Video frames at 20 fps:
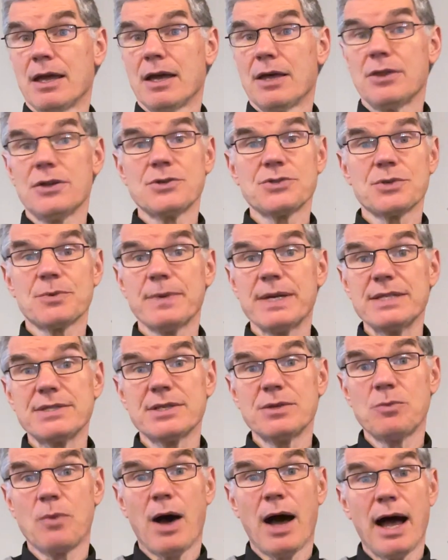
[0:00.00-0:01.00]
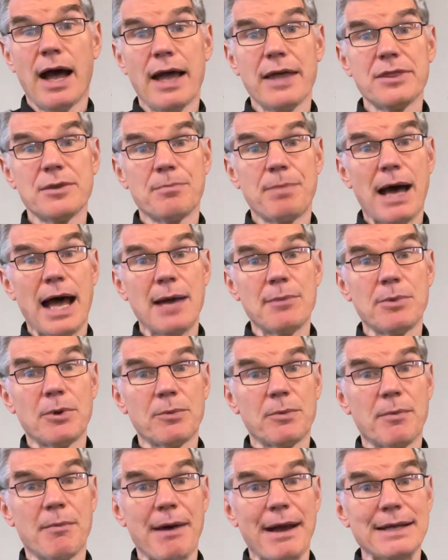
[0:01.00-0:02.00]
There's a reason why the Bible
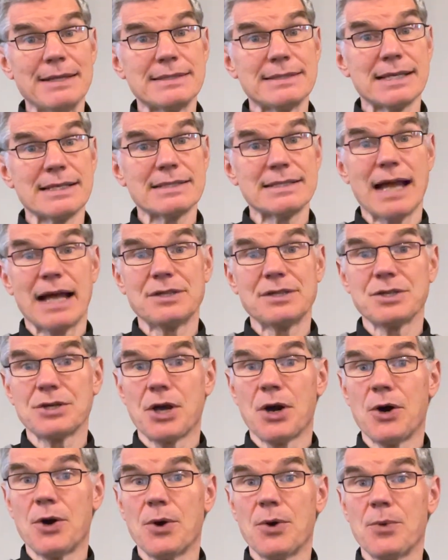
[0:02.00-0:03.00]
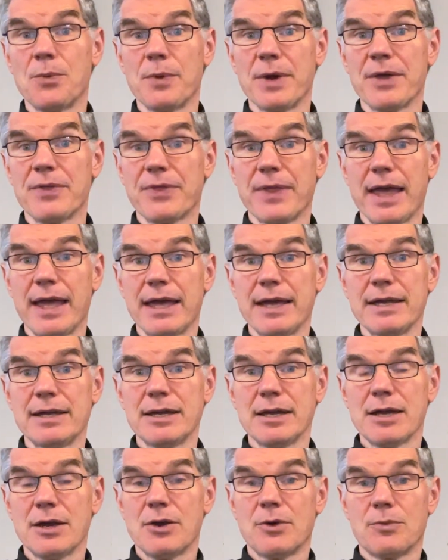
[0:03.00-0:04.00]
reminds us not to go with
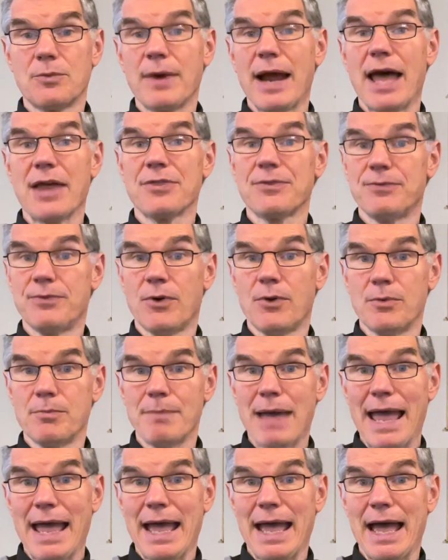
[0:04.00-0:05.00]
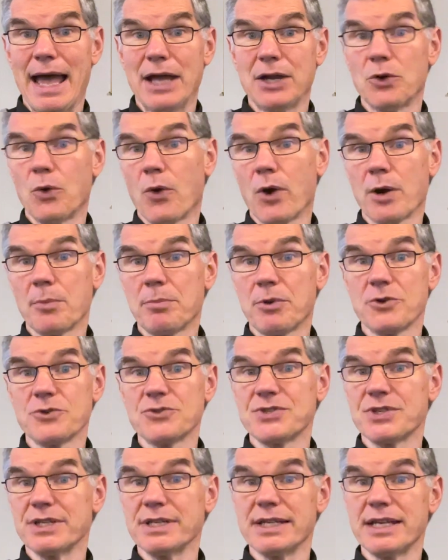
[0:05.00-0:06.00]
a wrathful man or a
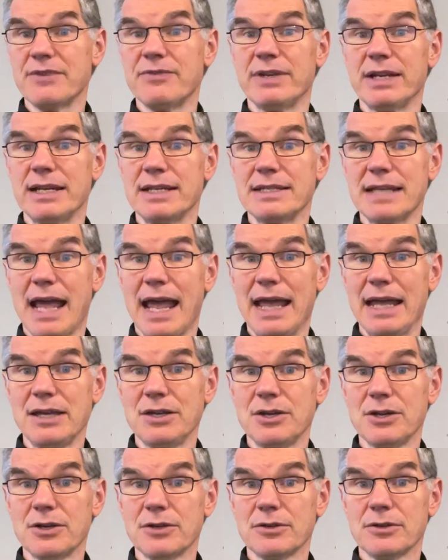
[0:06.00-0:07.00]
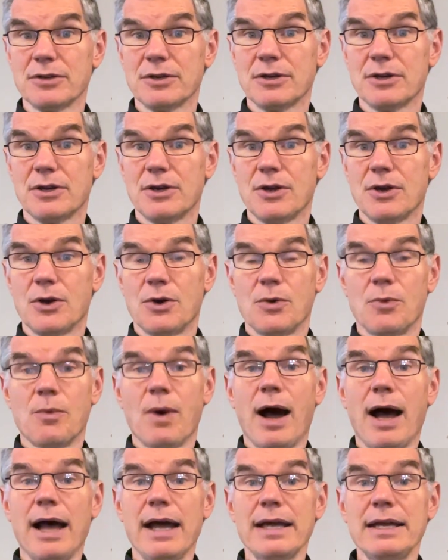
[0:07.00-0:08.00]
person given into anger.
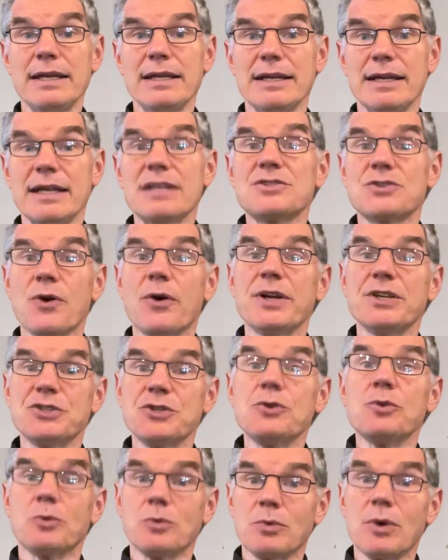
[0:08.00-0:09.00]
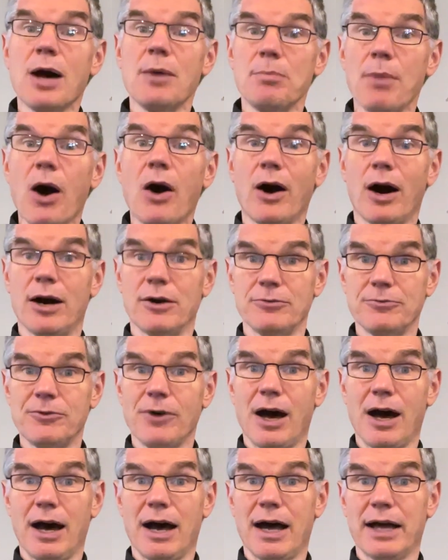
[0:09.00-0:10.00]
Why? It's going to rub off
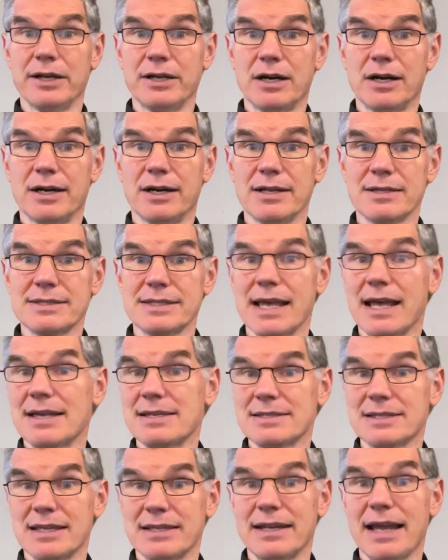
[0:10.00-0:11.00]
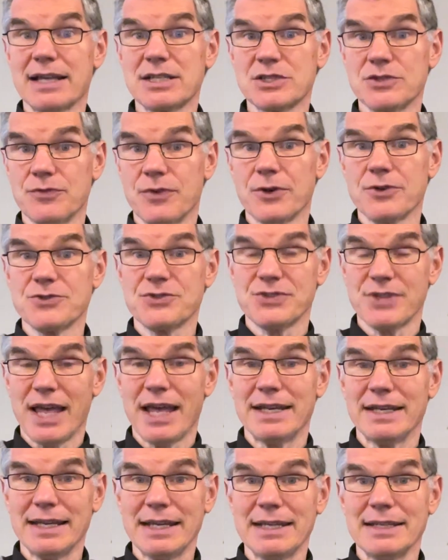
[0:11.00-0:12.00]
on us, as the next verse
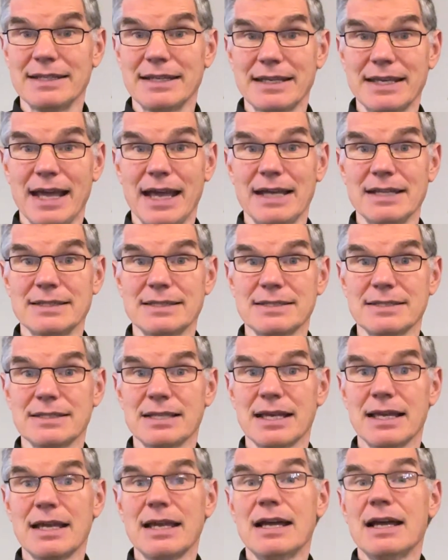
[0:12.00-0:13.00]
then indicates.